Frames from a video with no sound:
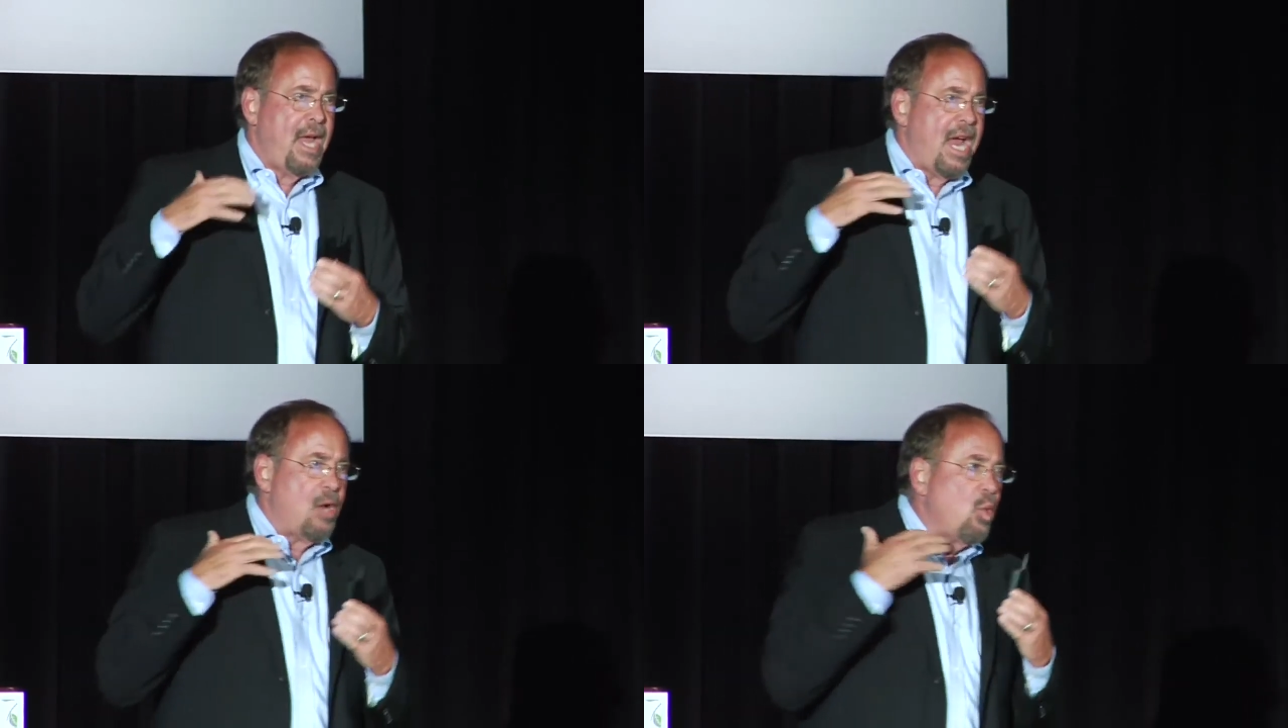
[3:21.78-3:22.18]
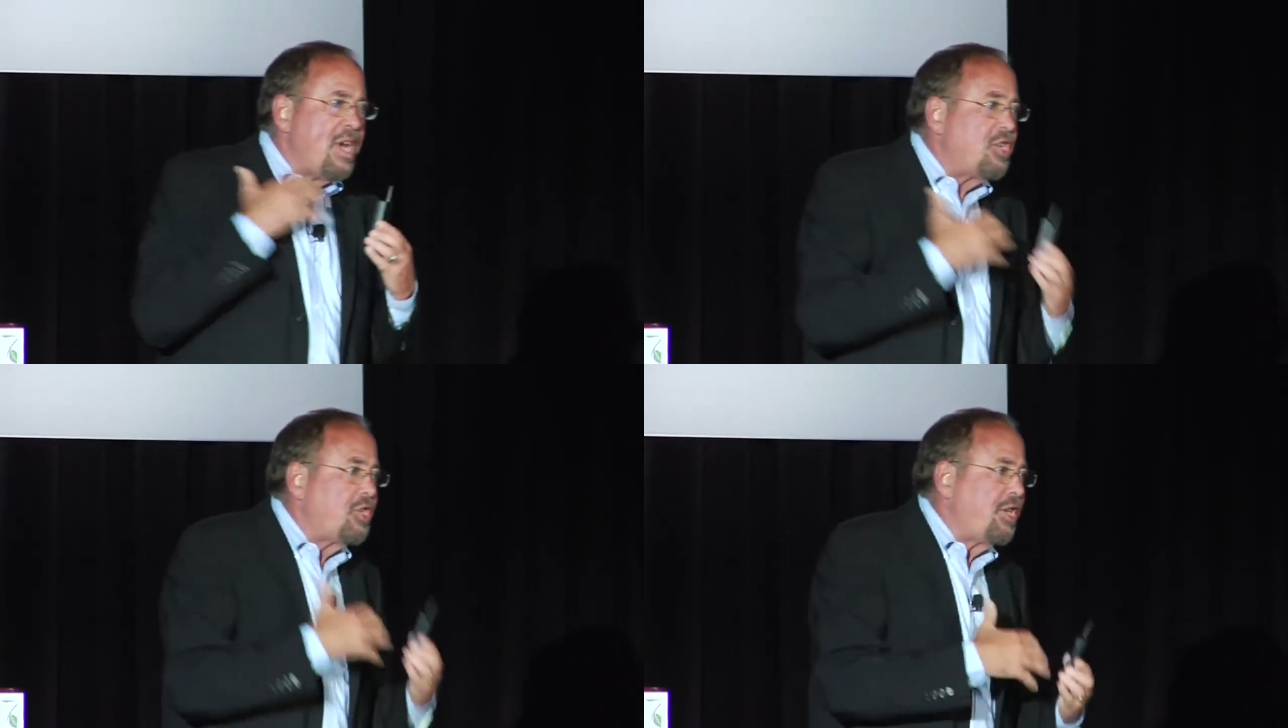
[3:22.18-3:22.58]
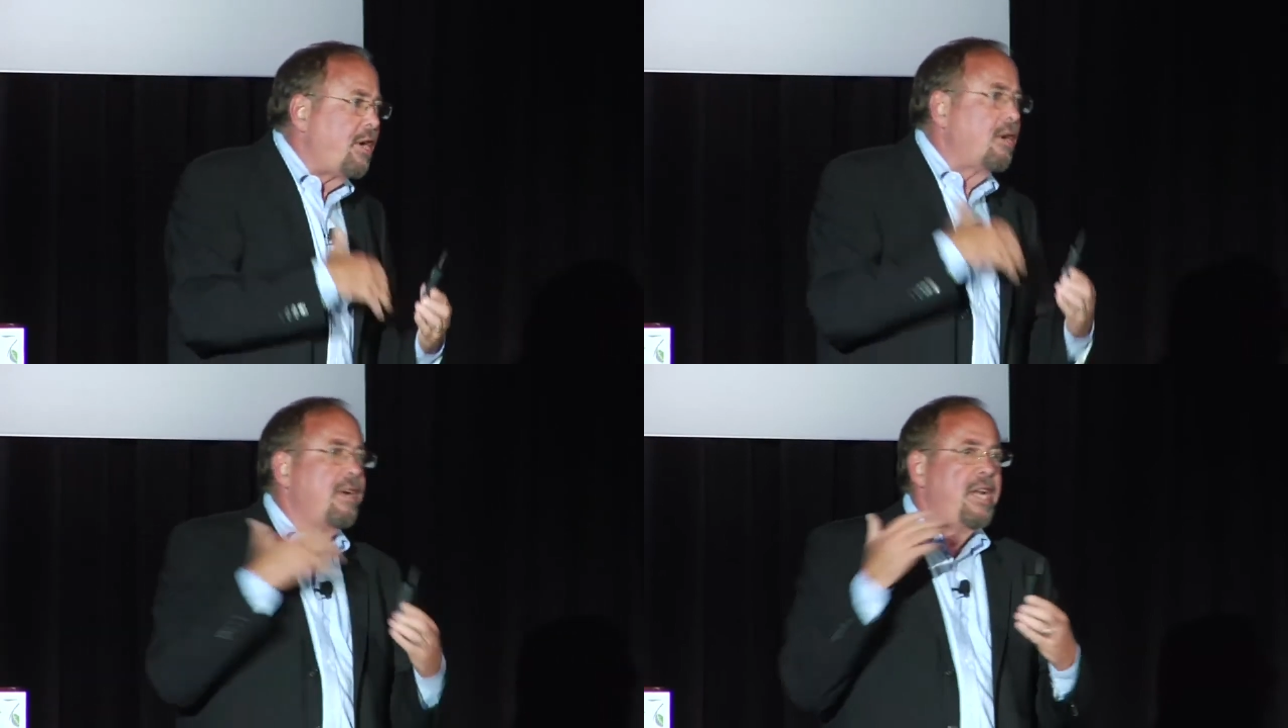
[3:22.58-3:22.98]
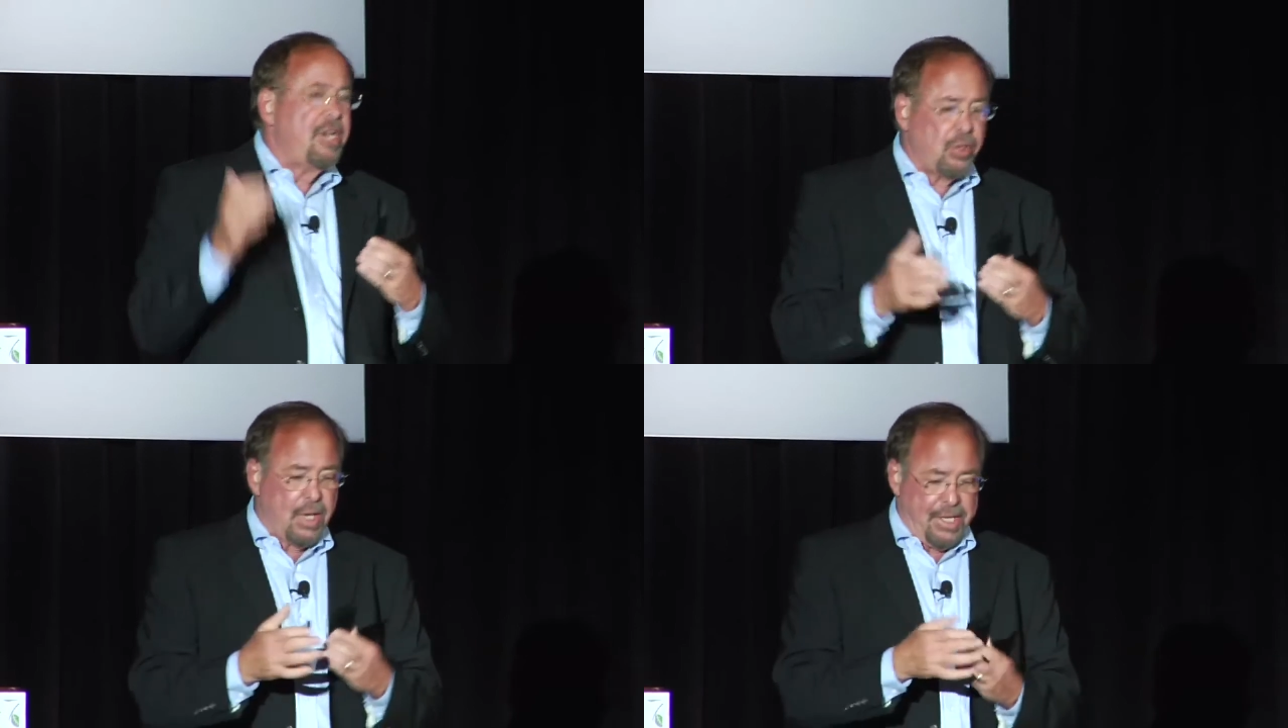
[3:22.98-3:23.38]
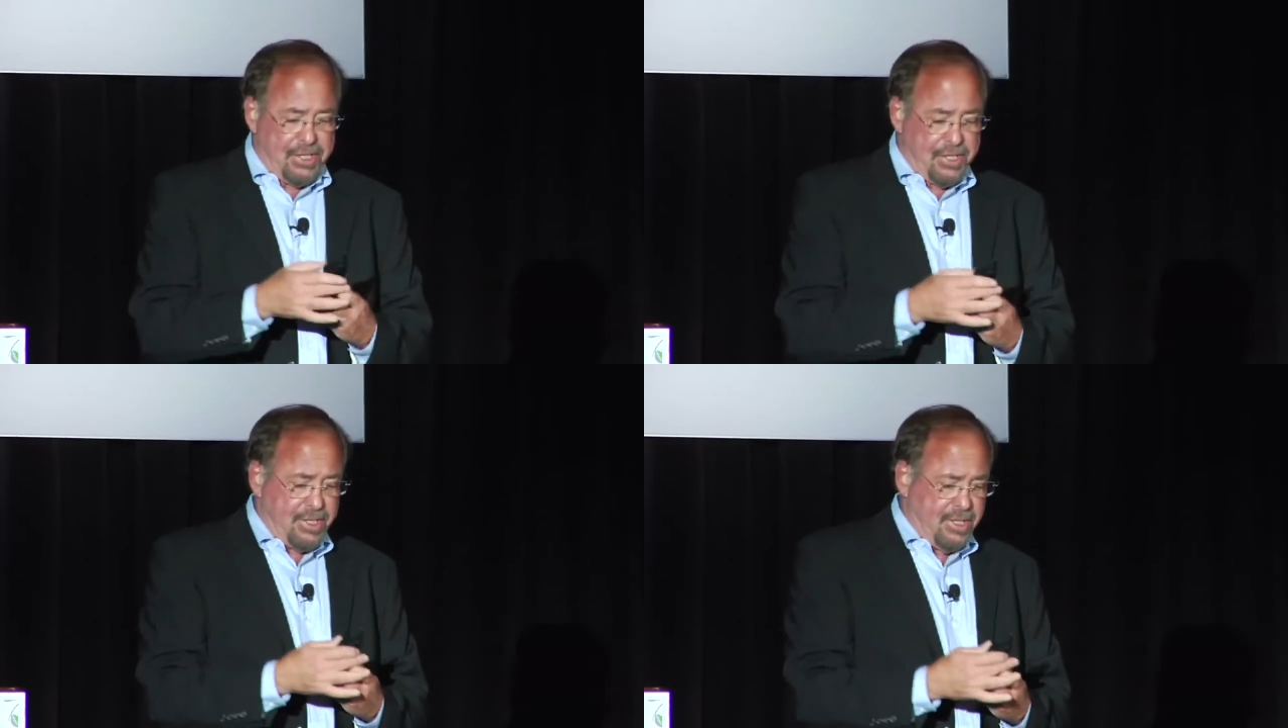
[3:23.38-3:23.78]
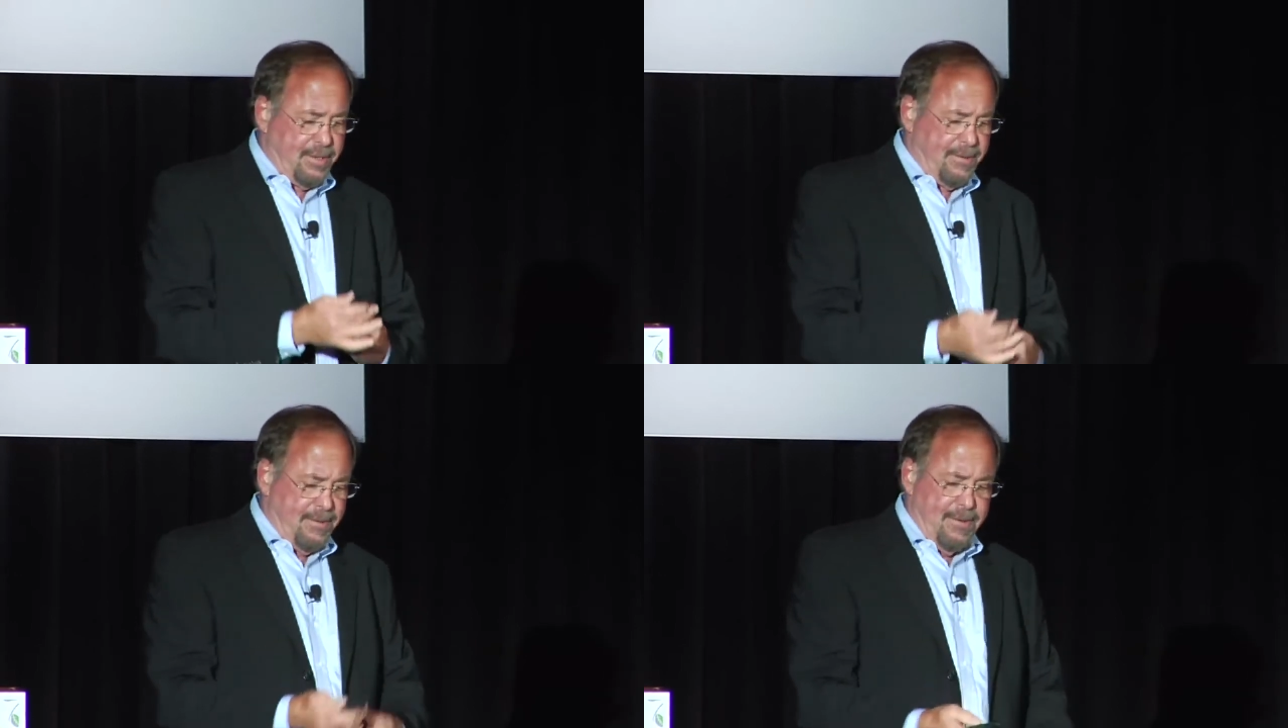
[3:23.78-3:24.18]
And we share interests.